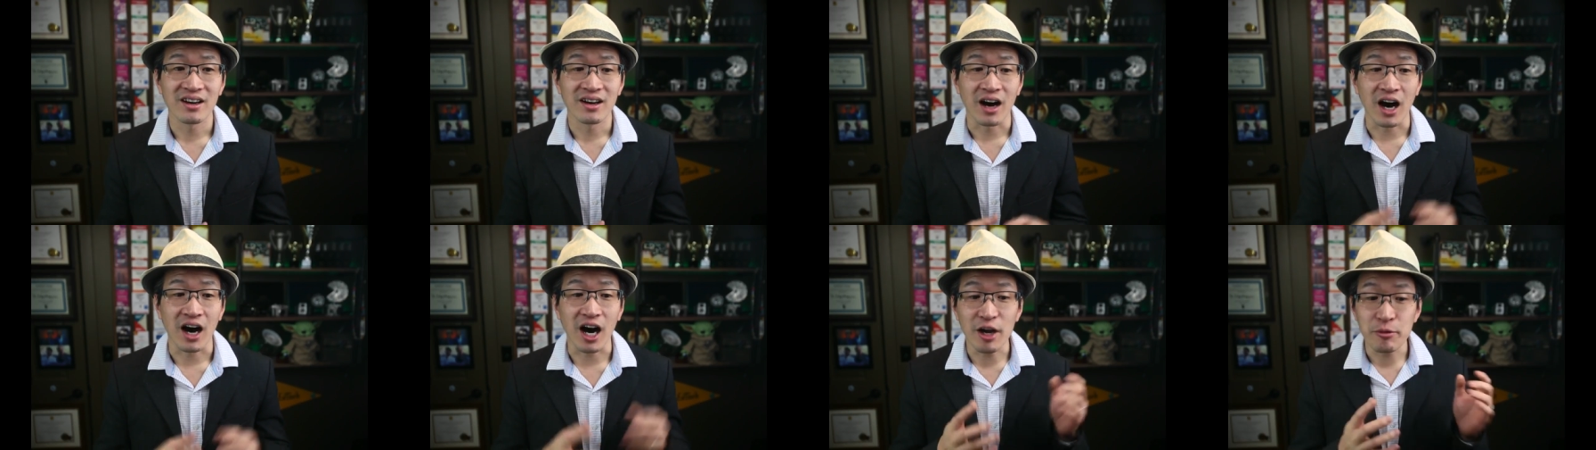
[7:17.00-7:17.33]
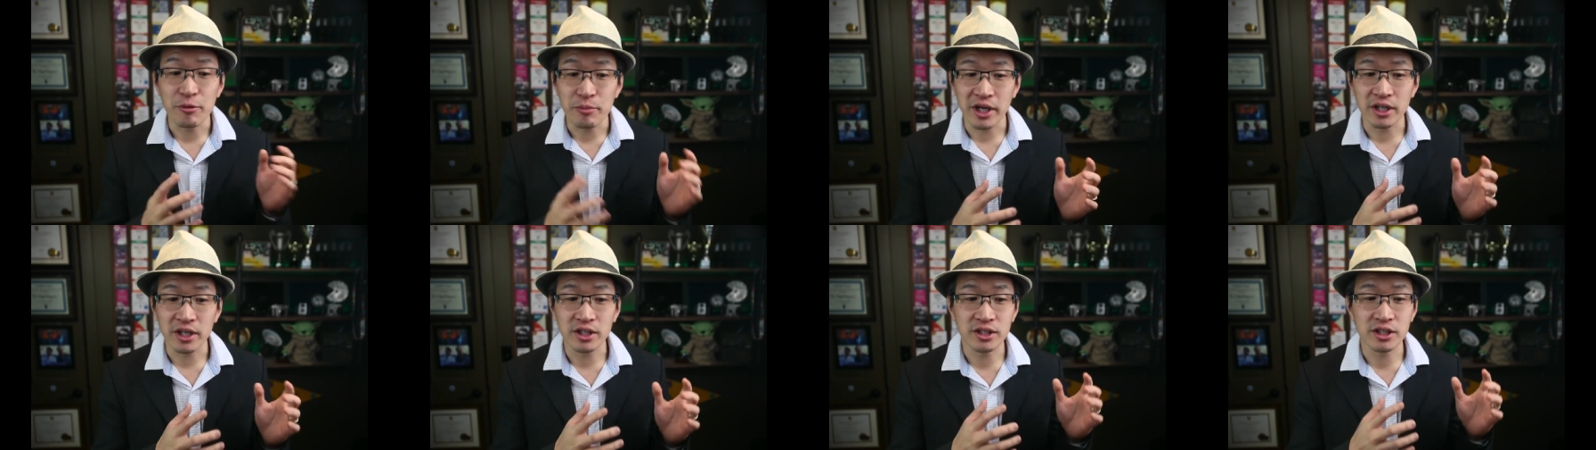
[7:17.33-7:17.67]
I
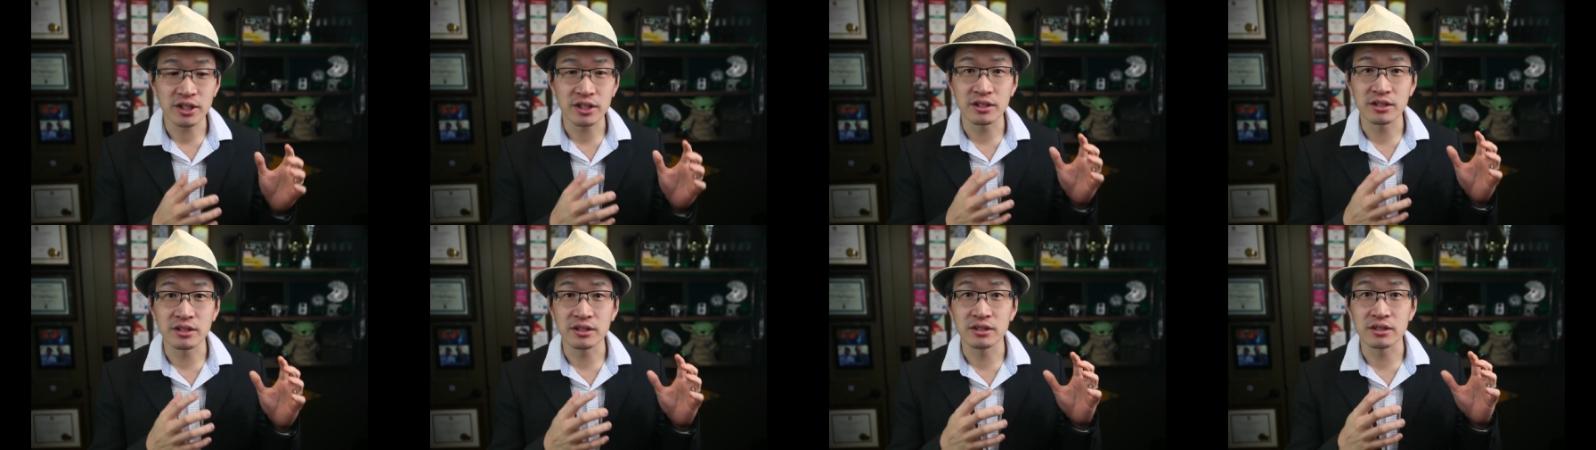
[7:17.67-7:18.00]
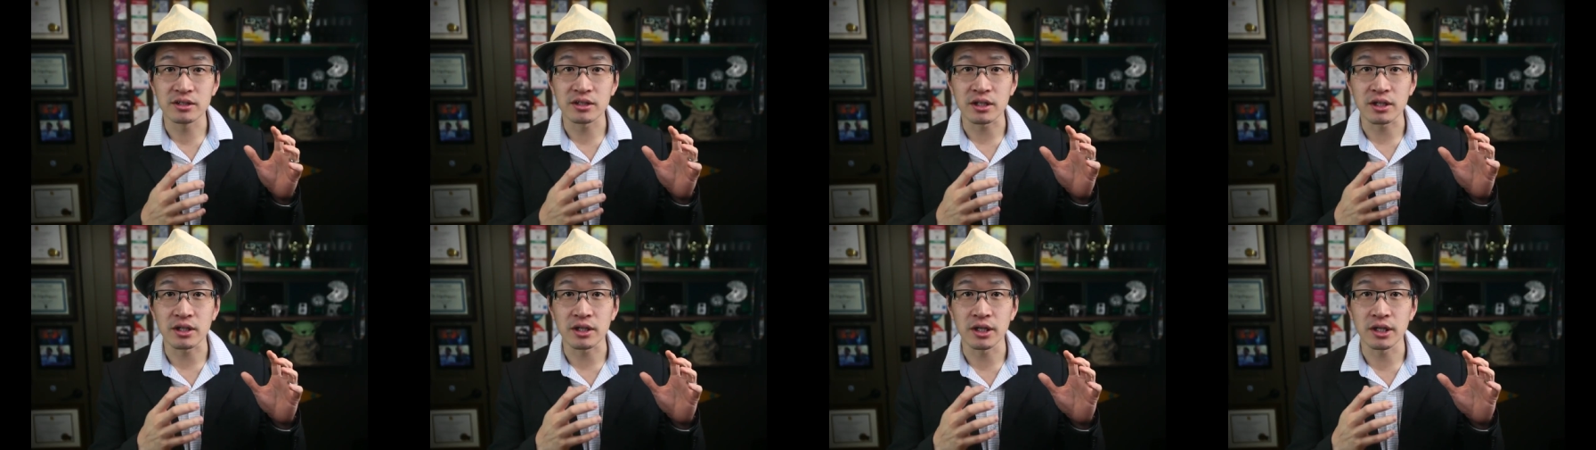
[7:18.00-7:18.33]
mentioned
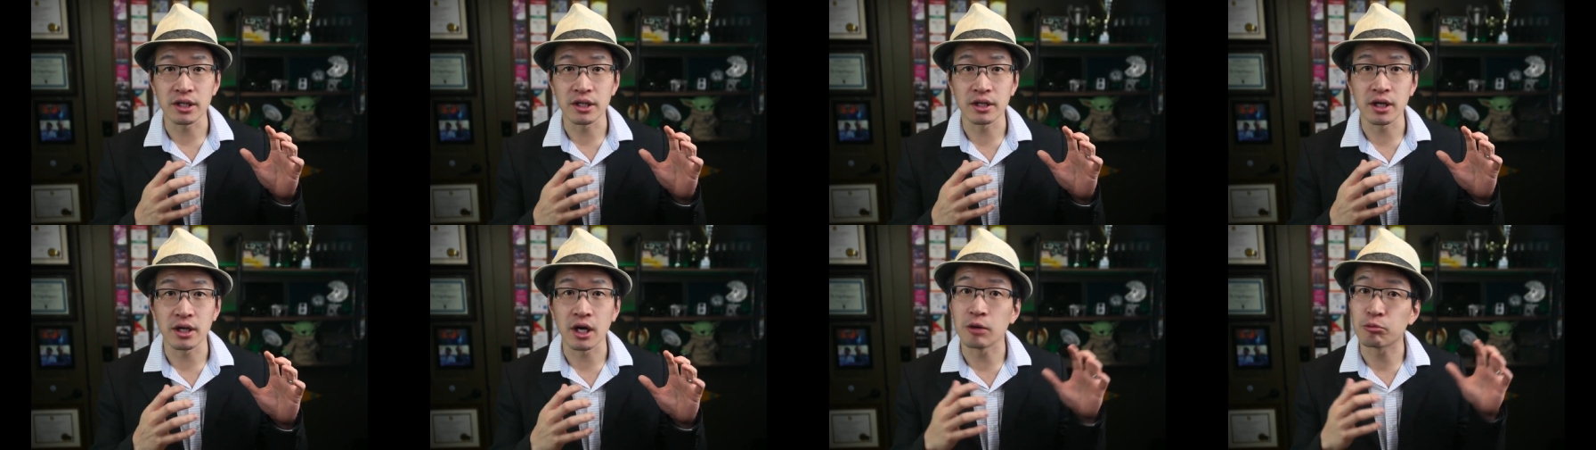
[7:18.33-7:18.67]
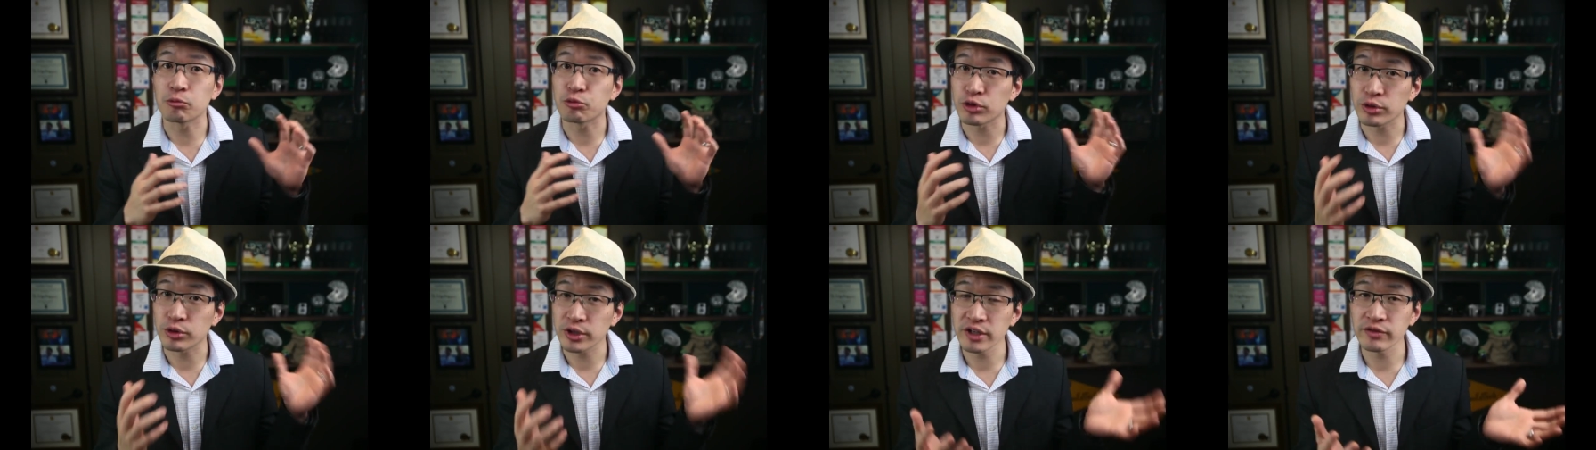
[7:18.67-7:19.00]
in a
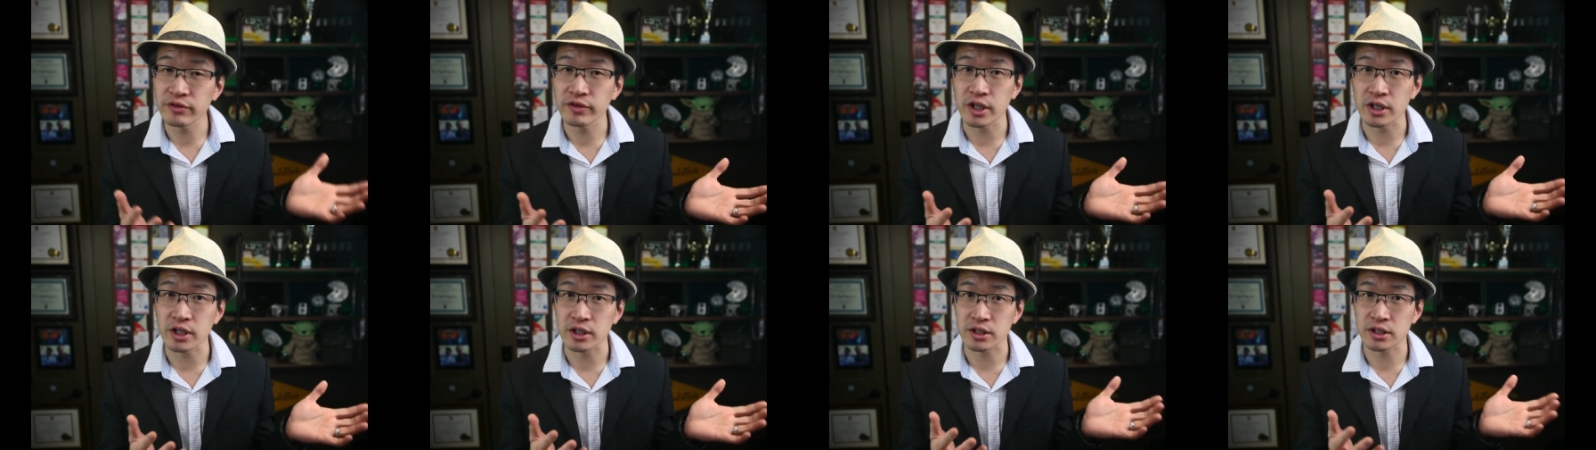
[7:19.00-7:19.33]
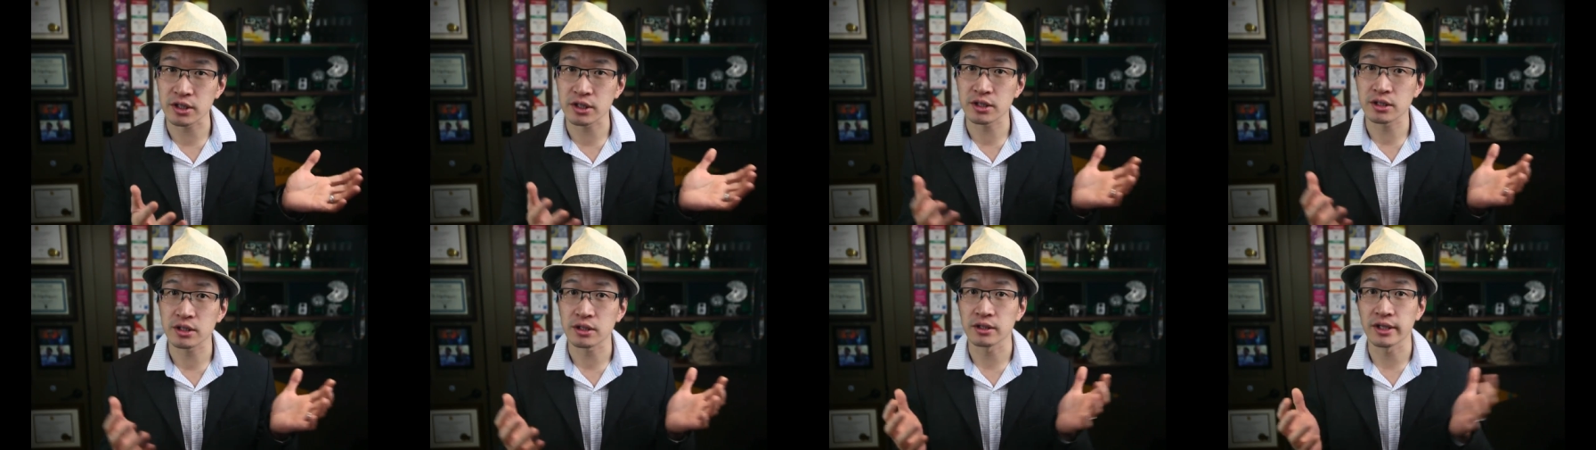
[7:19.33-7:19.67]

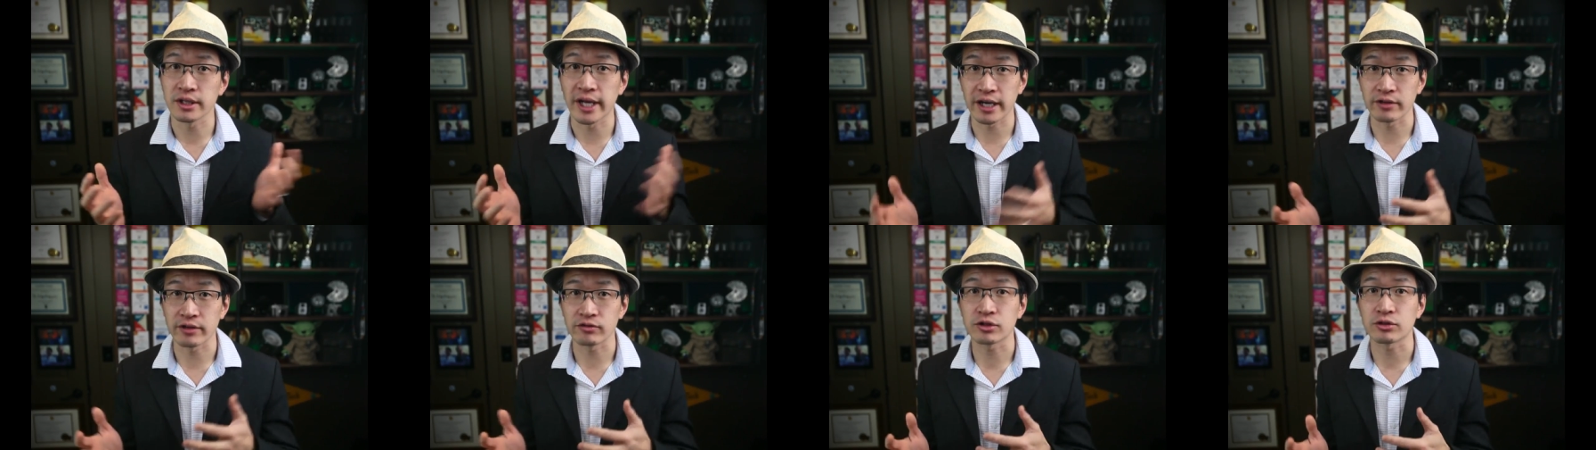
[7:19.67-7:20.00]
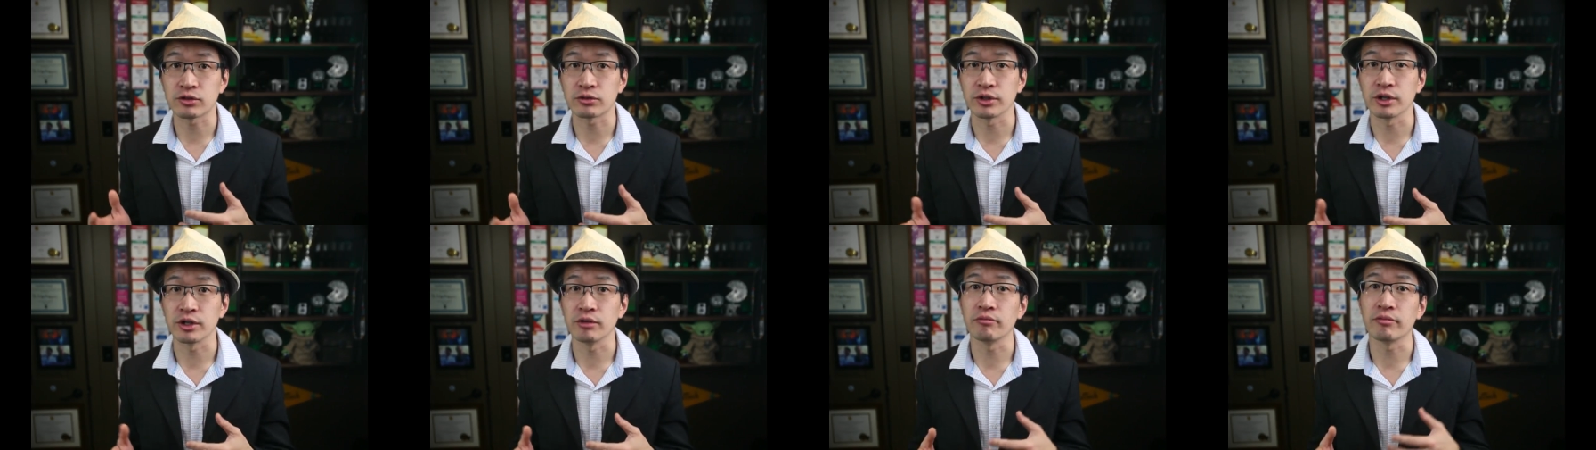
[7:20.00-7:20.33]
previous live
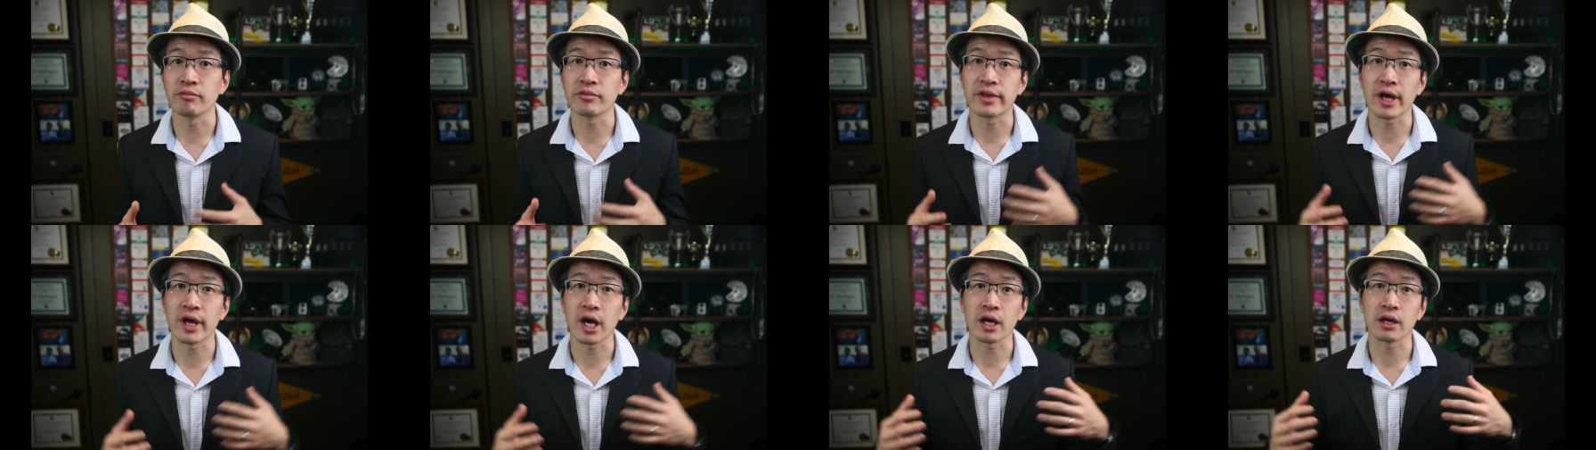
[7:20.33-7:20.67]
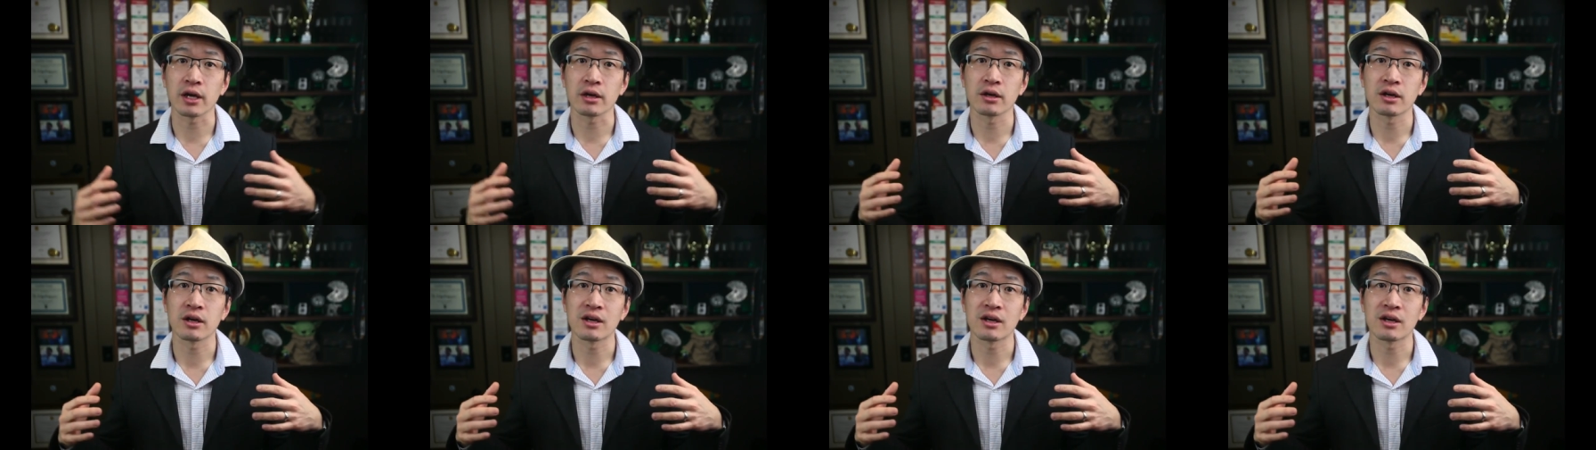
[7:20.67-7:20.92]
stream that